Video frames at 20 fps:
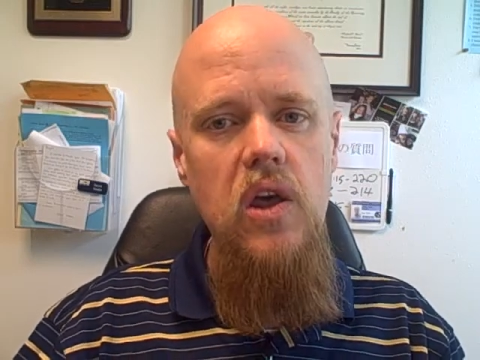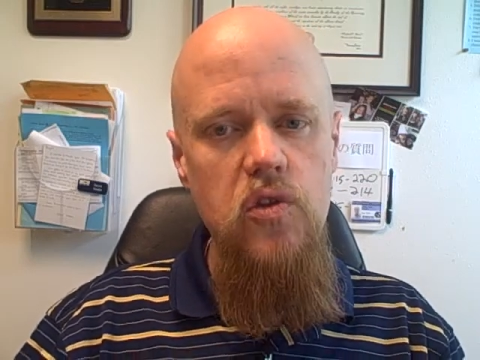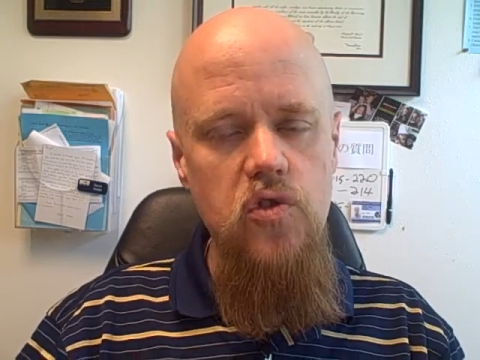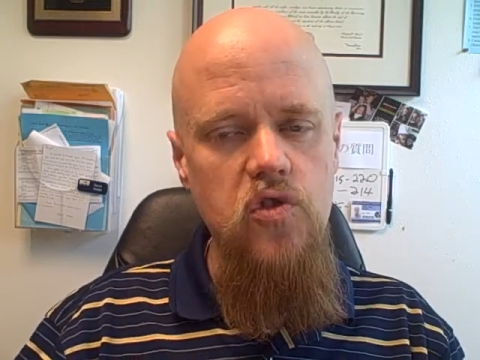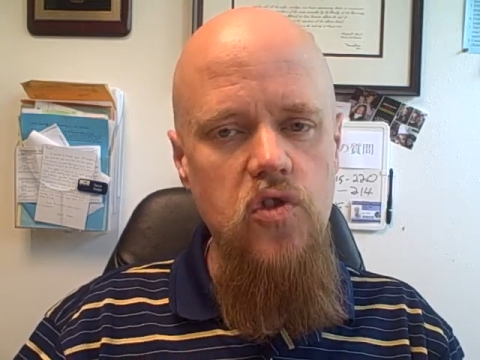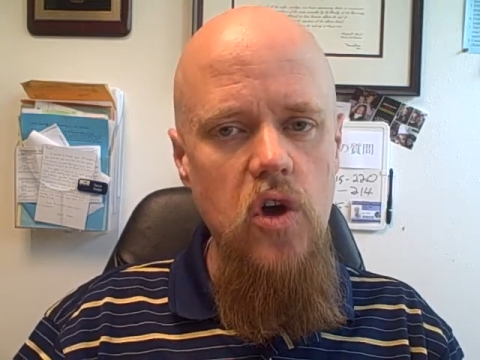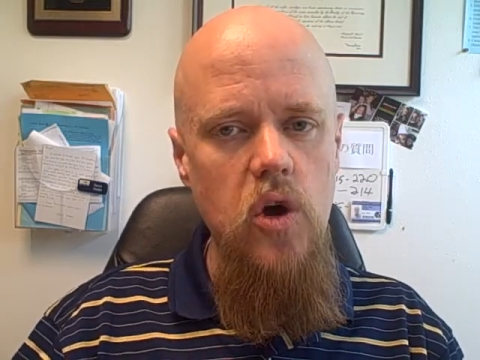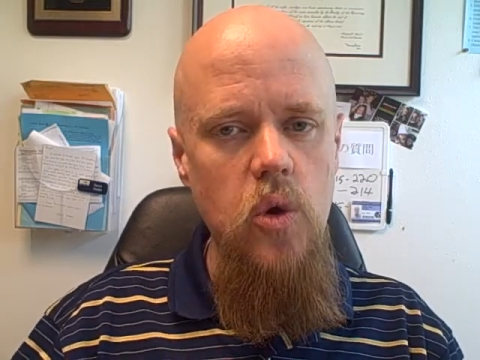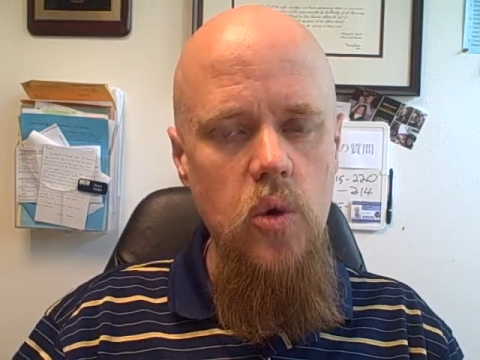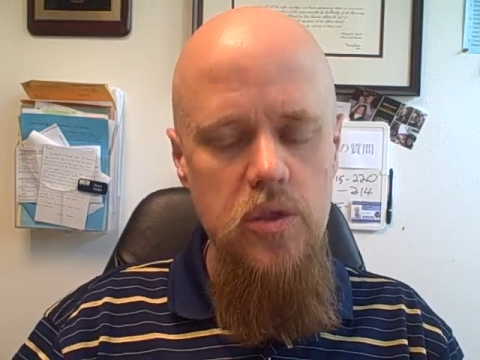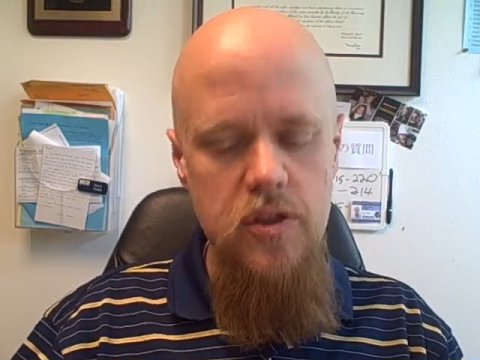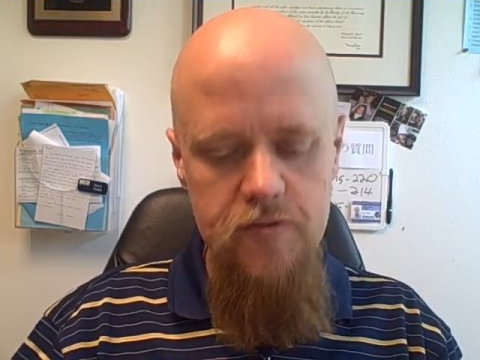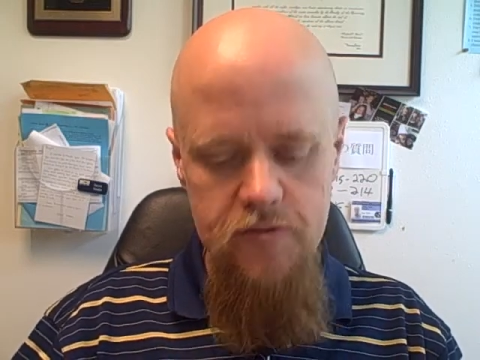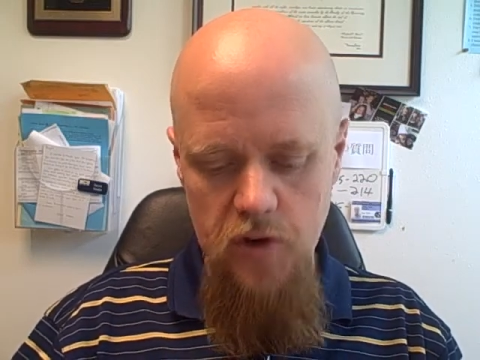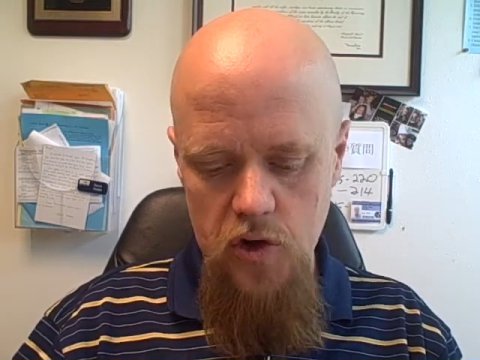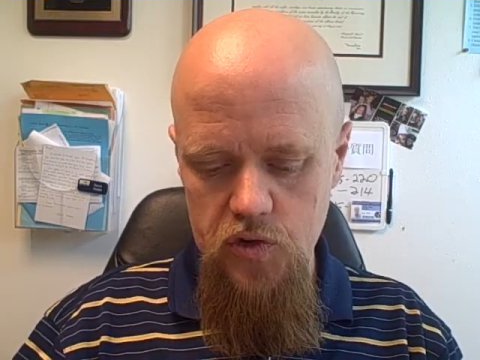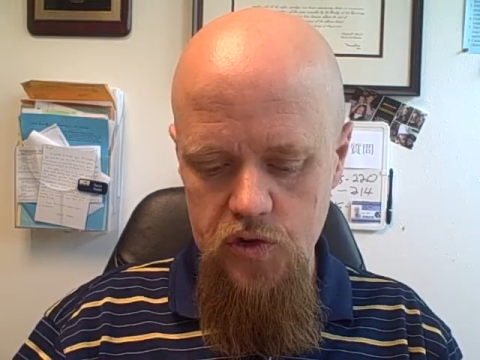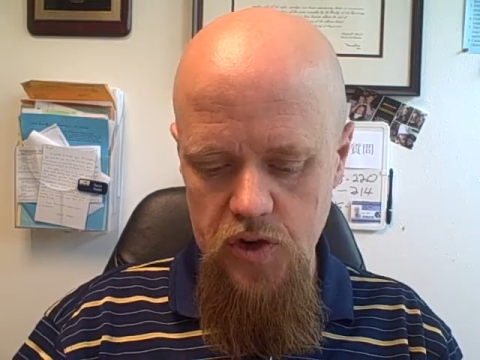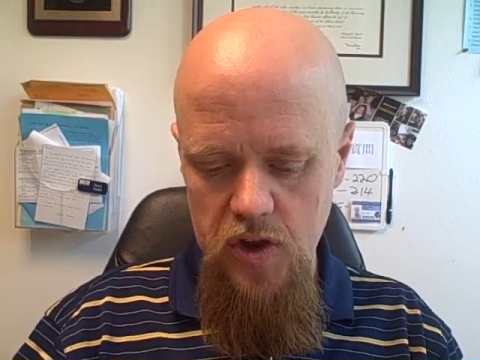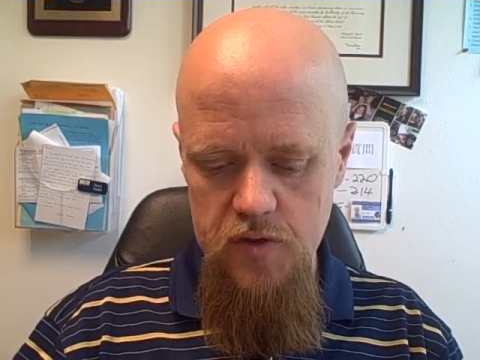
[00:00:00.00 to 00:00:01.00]
So the
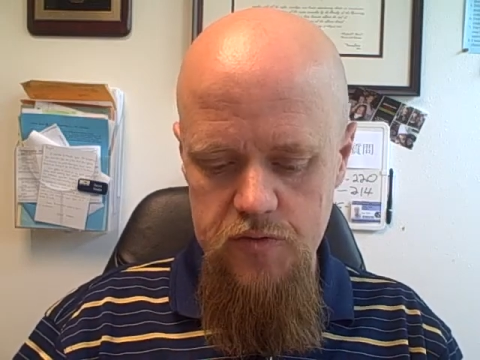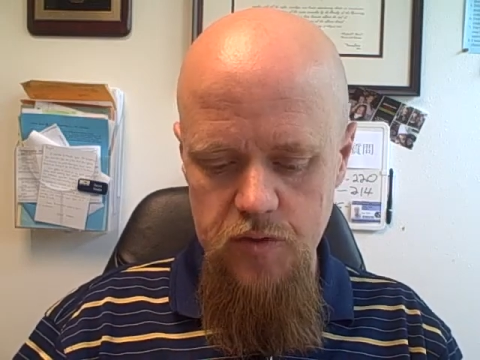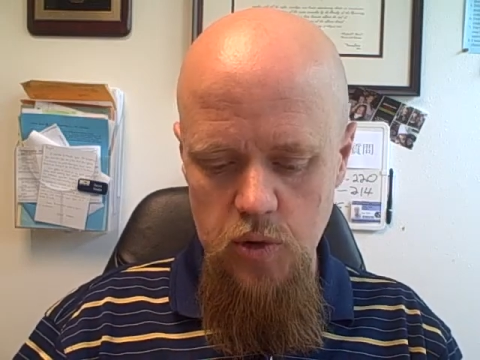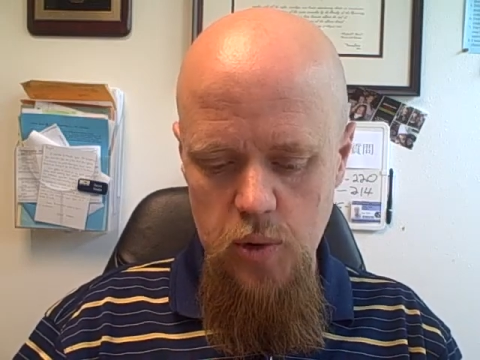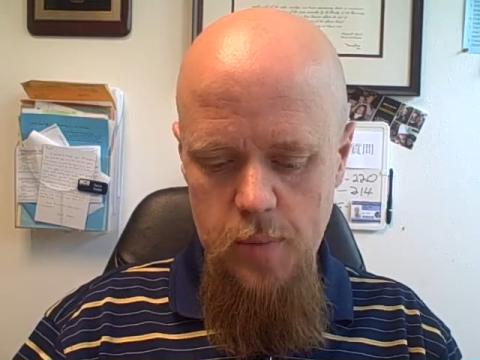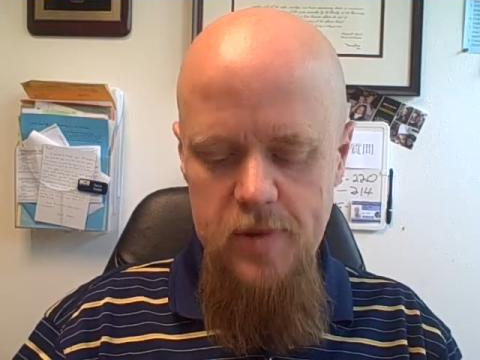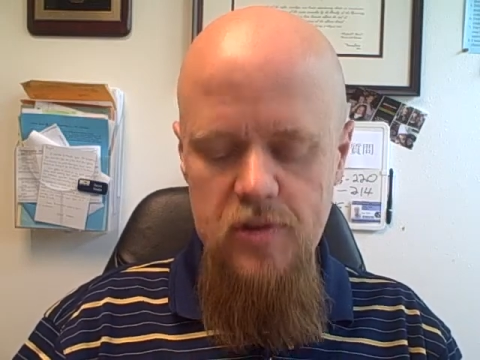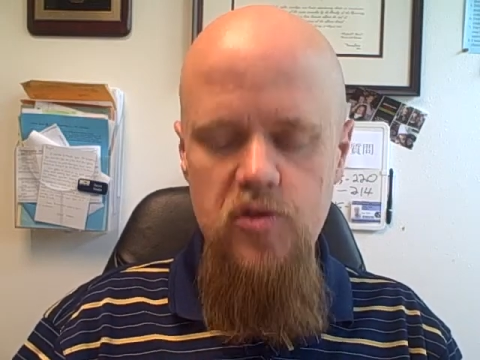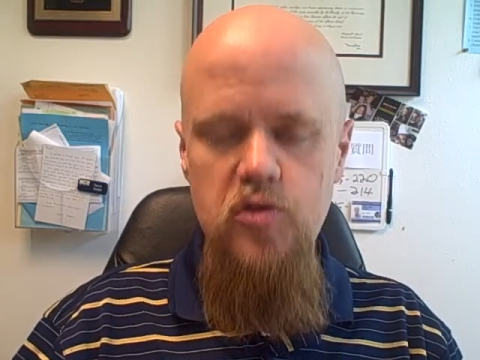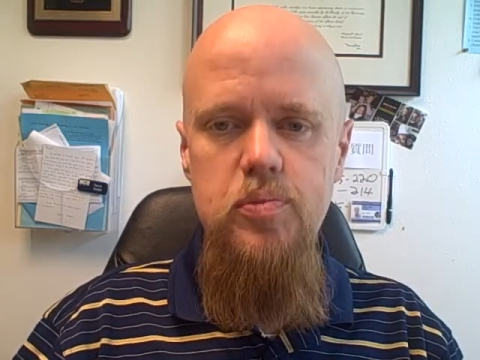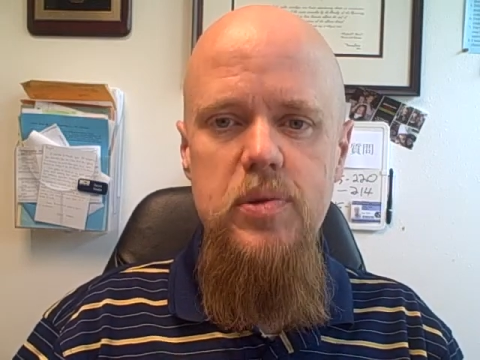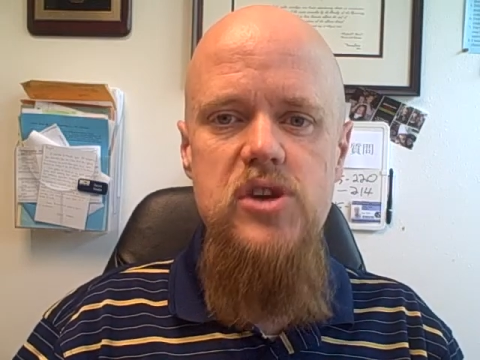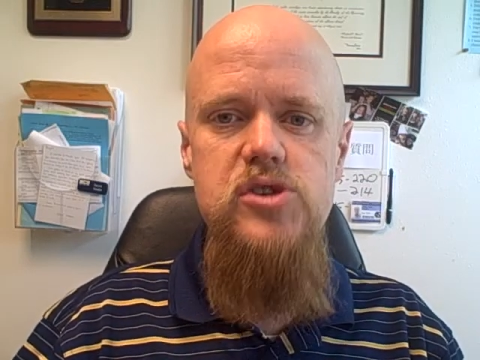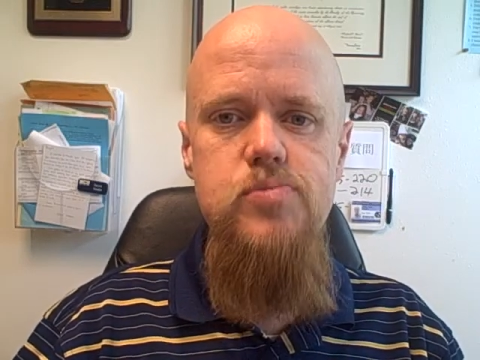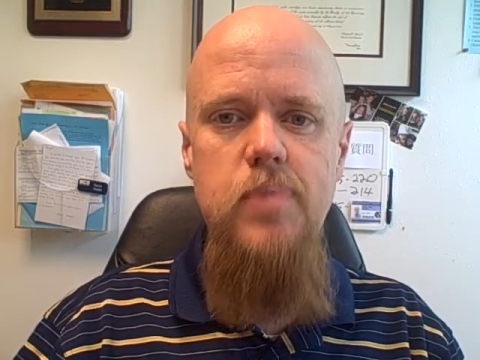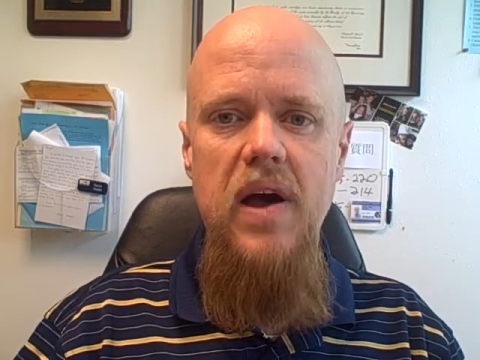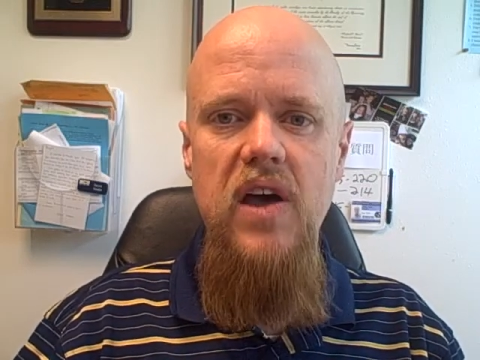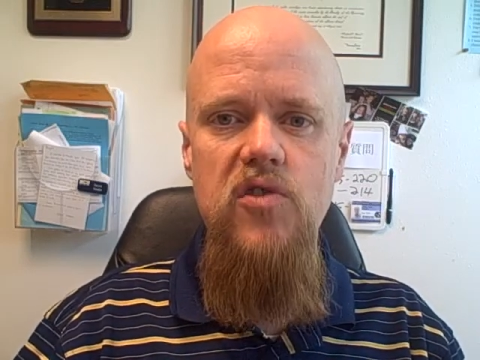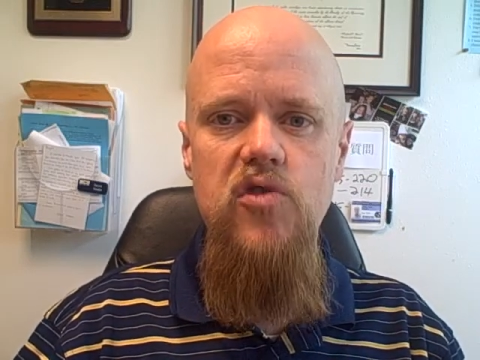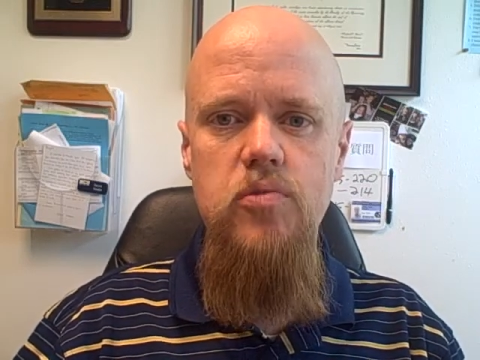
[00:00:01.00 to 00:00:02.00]
first informative
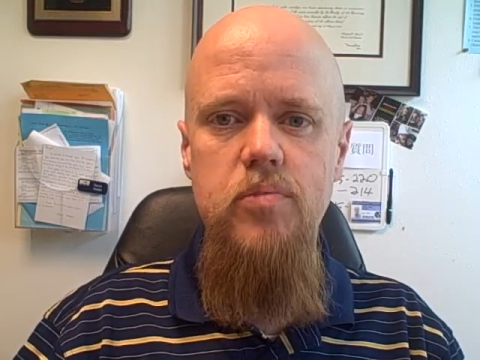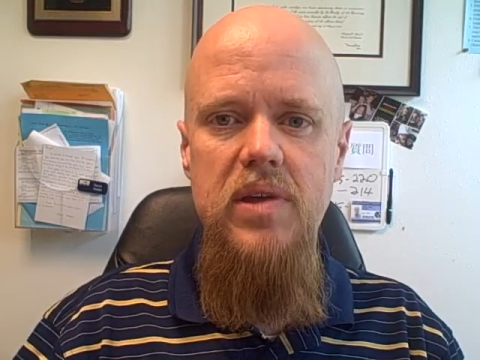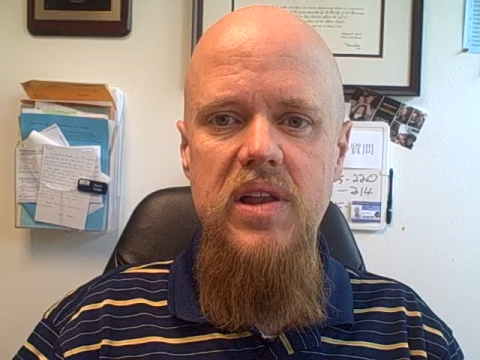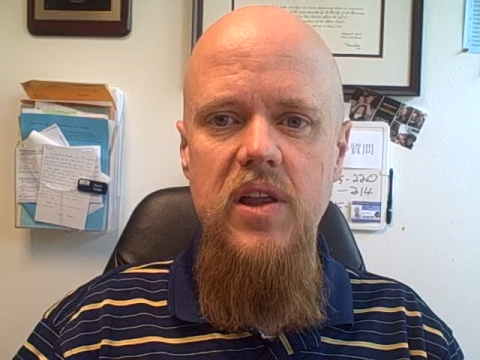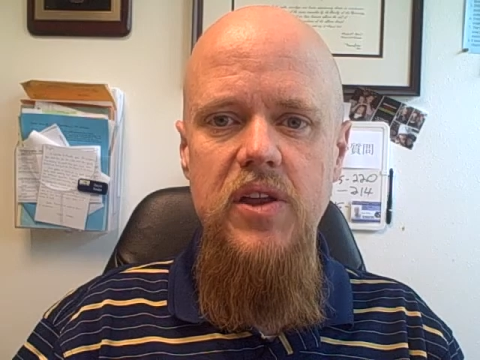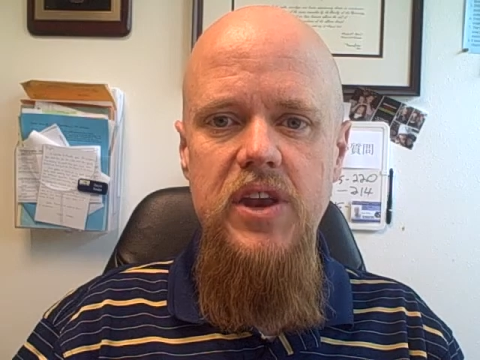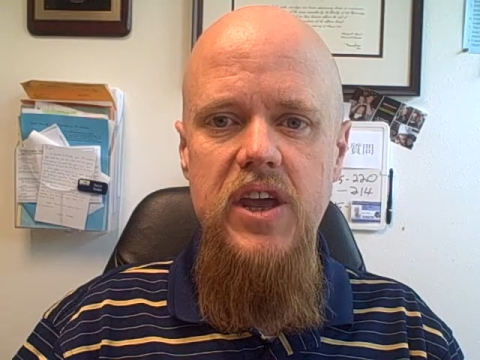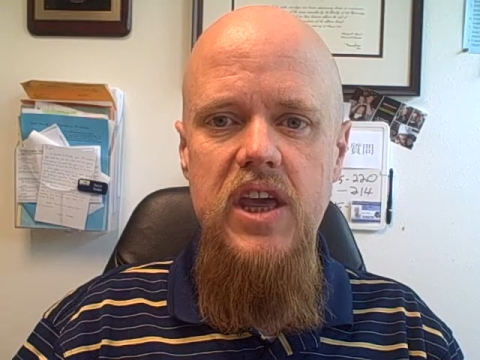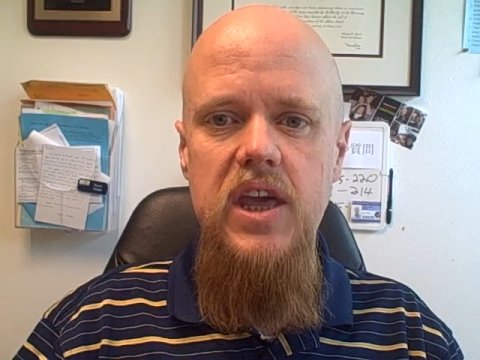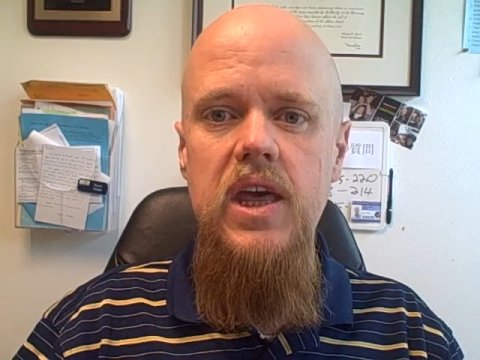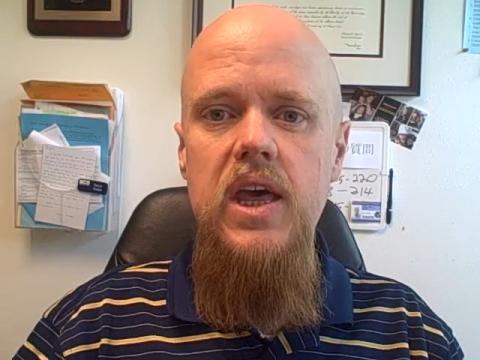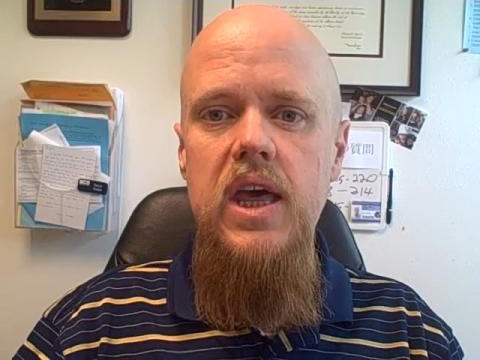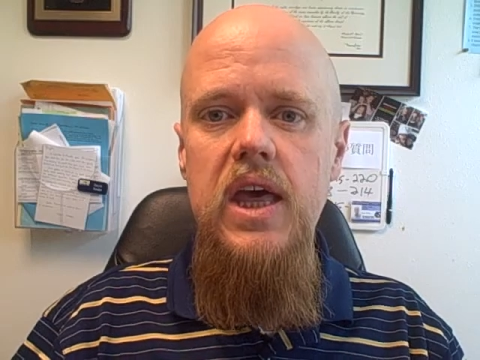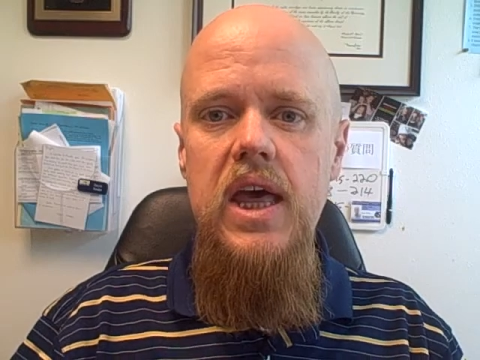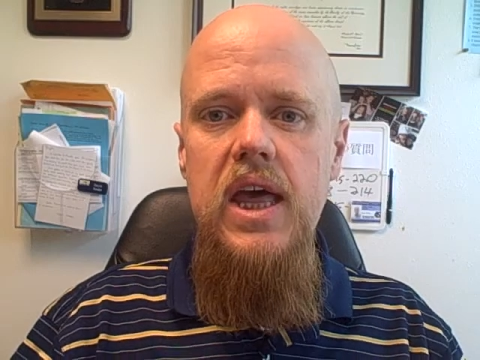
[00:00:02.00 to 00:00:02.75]
speech possibility,